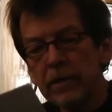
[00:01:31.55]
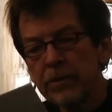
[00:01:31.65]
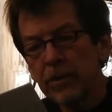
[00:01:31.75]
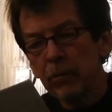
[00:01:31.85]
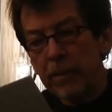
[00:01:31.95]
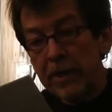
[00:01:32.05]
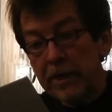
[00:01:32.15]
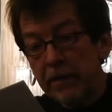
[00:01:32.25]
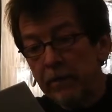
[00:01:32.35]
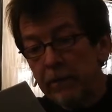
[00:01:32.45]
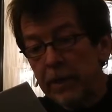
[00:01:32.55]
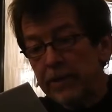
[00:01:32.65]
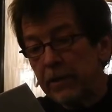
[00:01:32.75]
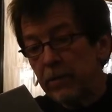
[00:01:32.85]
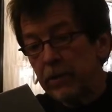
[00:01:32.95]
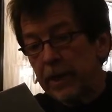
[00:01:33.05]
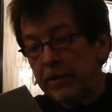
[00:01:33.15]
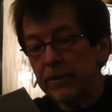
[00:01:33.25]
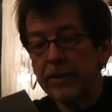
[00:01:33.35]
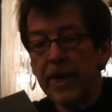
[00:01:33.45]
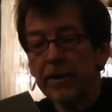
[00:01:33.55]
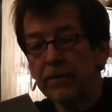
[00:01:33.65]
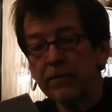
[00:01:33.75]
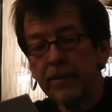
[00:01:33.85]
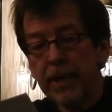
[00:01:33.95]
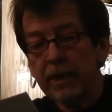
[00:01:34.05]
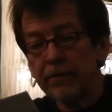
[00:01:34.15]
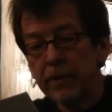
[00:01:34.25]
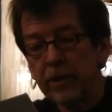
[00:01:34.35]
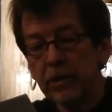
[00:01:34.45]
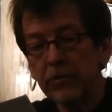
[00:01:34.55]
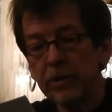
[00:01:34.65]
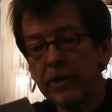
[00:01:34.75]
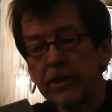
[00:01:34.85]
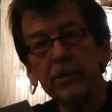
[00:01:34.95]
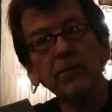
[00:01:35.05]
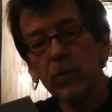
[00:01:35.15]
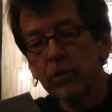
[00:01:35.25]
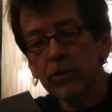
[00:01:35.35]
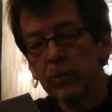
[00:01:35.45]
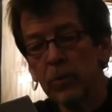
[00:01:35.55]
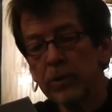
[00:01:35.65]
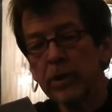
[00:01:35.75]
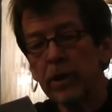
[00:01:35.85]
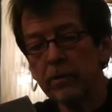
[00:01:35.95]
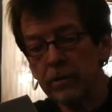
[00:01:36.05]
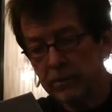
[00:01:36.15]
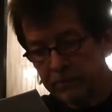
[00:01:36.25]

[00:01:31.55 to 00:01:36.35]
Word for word: so many that they look like the tattered flag of a country that's forsworn color.